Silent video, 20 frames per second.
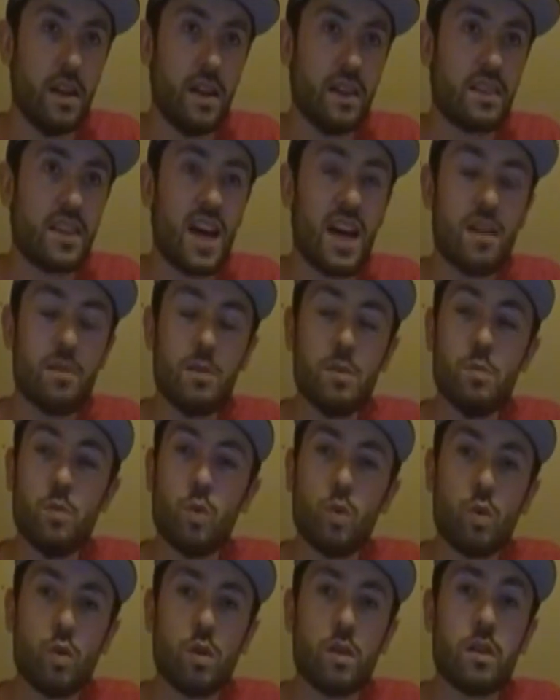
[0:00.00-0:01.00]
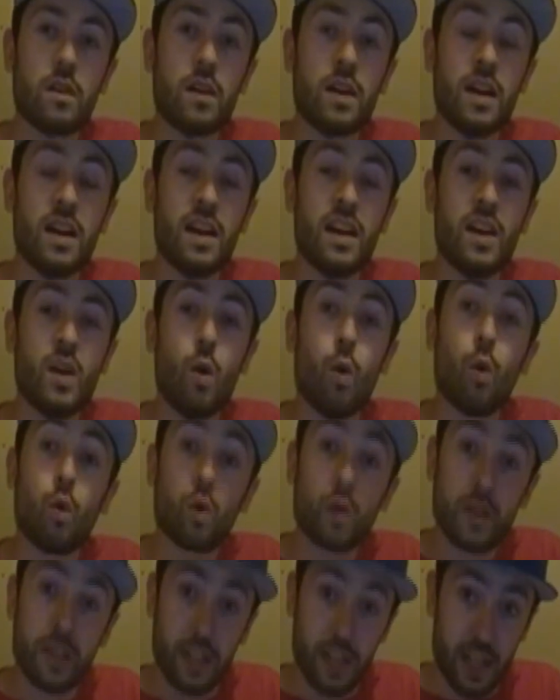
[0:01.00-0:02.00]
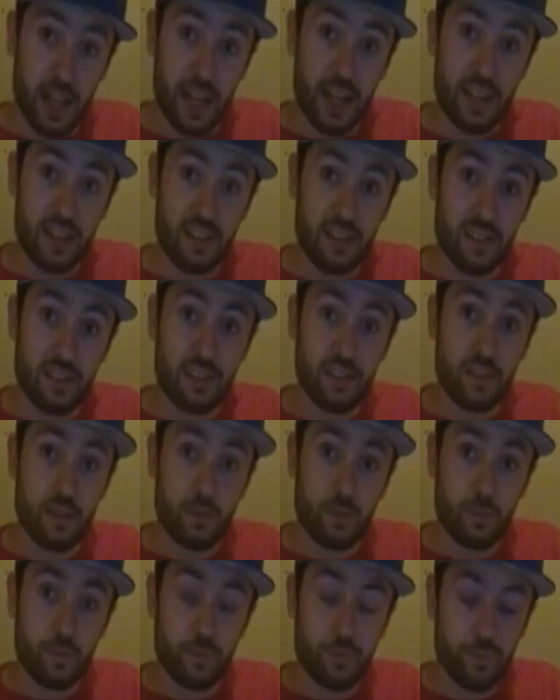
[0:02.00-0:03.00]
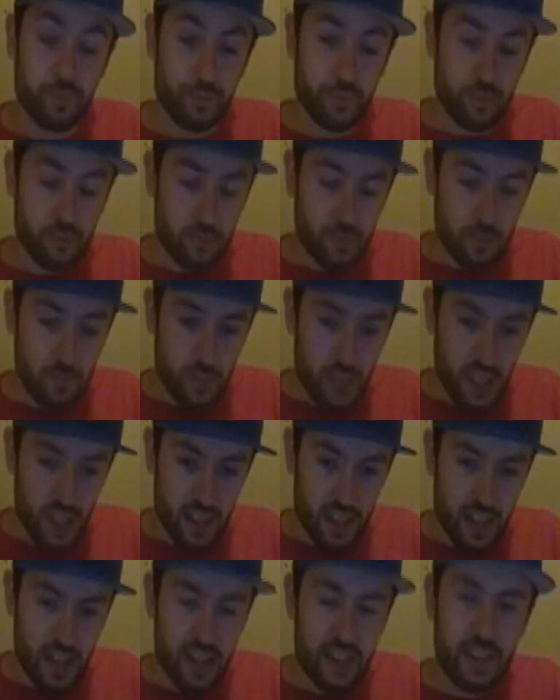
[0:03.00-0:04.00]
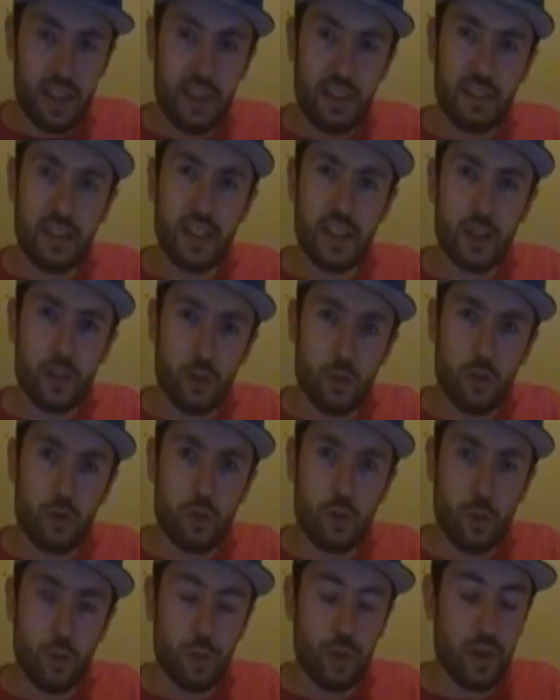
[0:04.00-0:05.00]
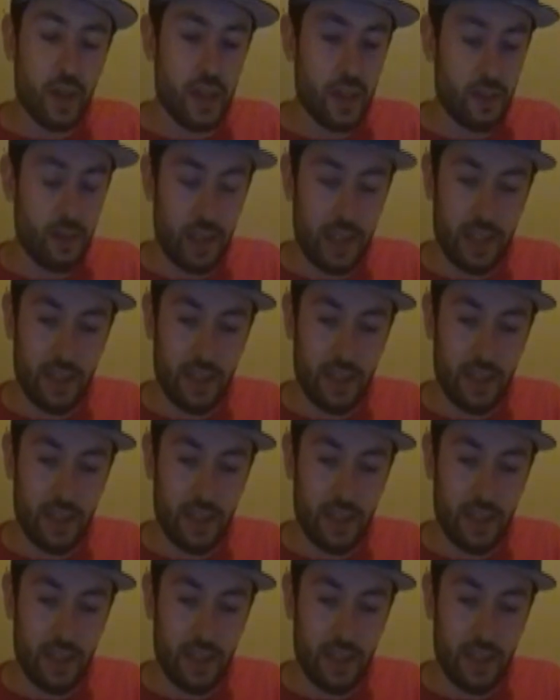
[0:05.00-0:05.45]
it's got to be more organized. I think, like, YouTube's, like,